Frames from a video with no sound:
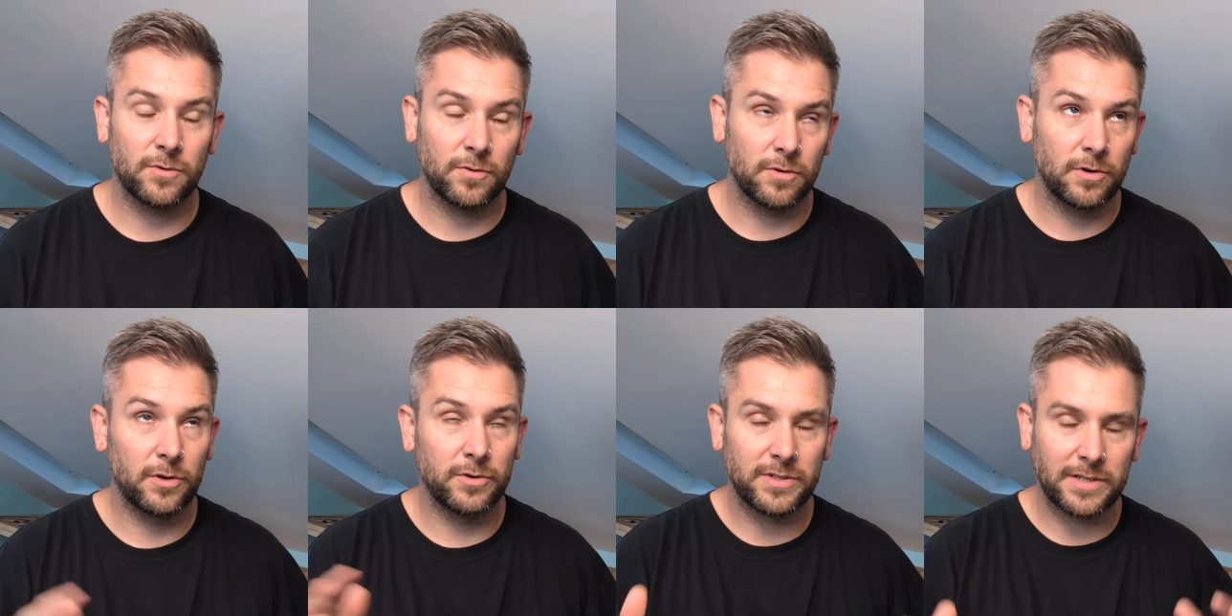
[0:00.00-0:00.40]

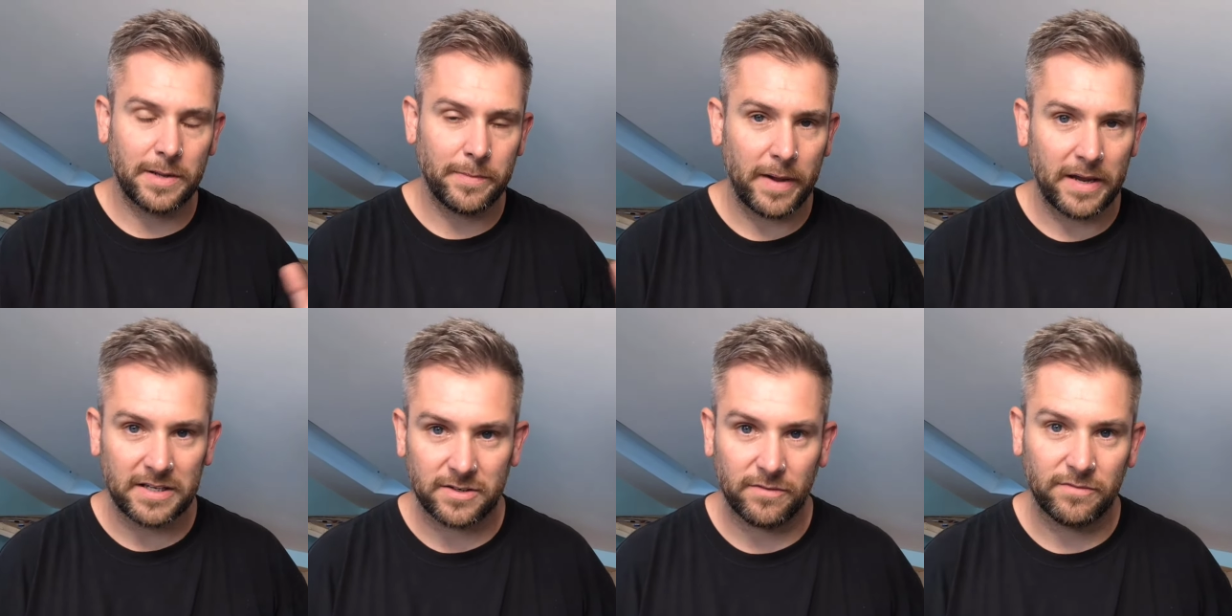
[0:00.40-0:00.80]
or loosely
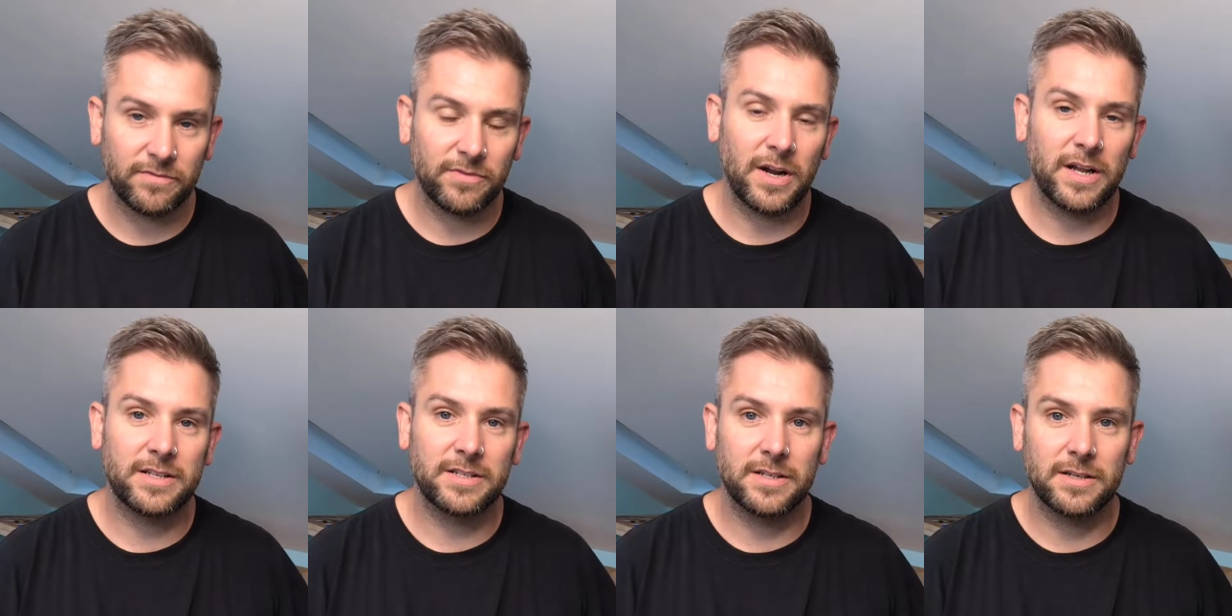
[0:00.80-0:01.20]
based on
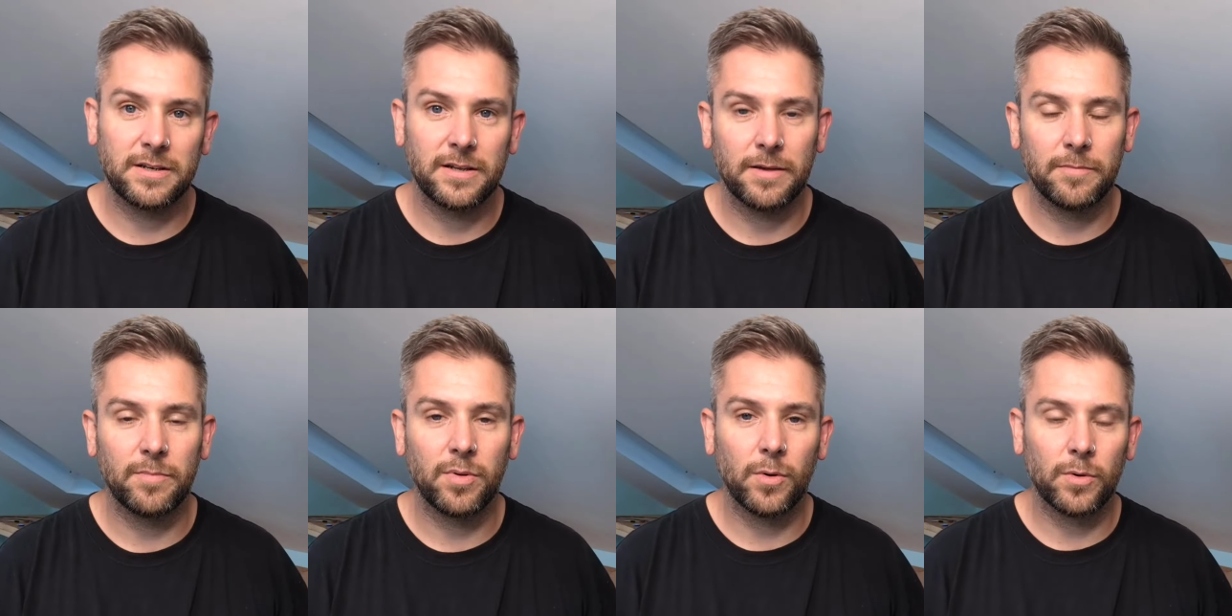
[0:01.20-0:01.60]

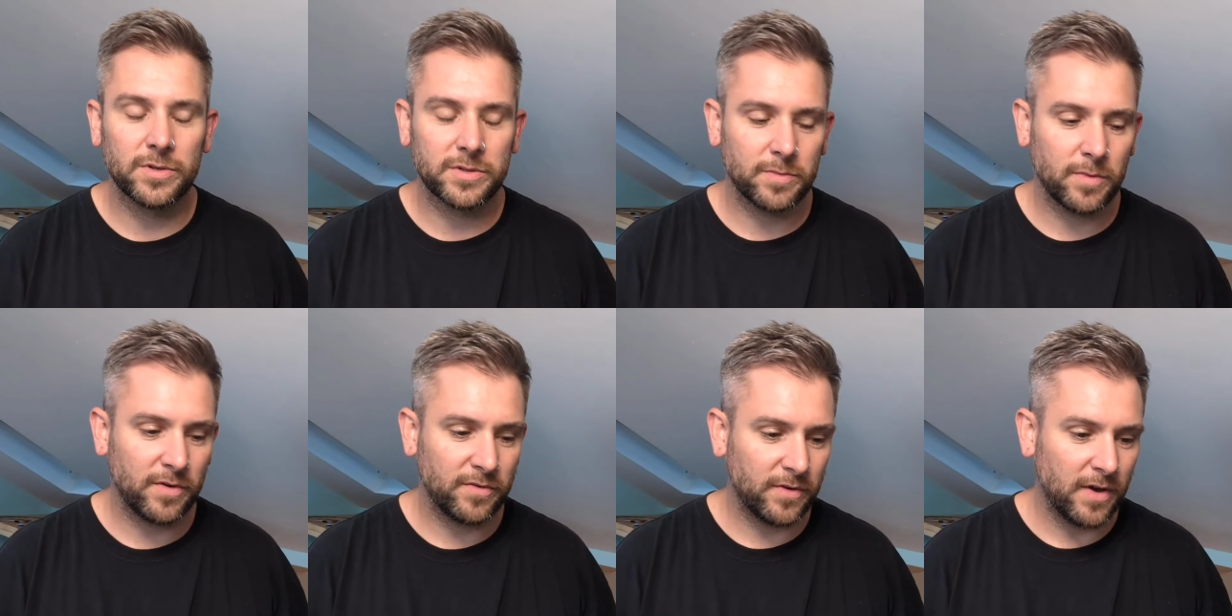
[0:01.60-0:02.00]
Fratton in
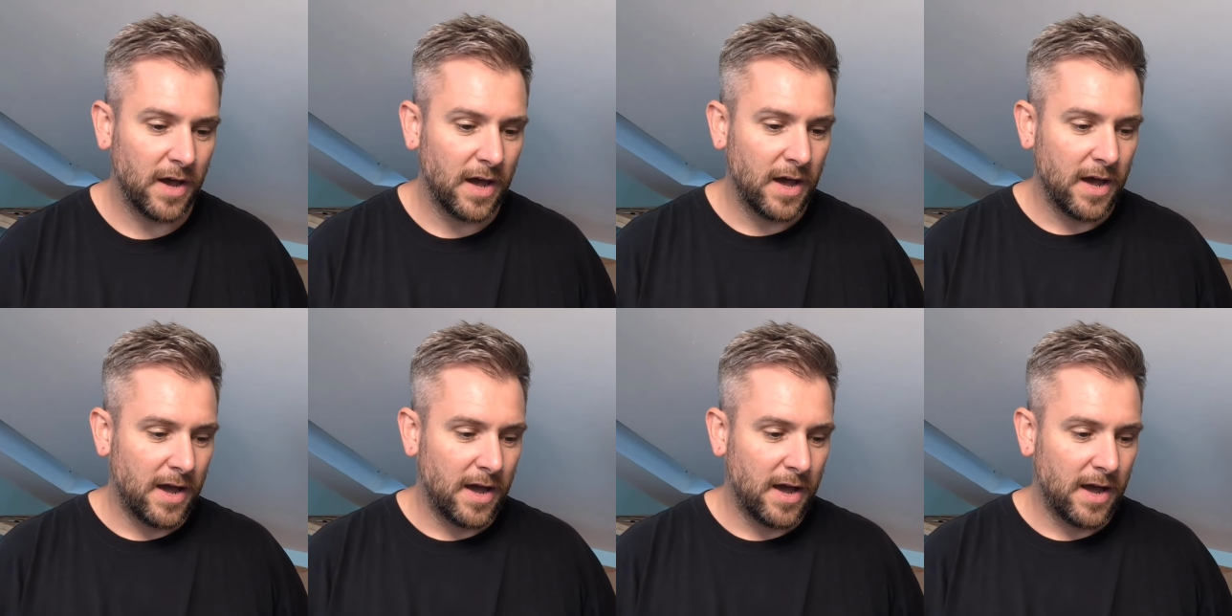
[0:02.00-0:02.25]
Portsmouth.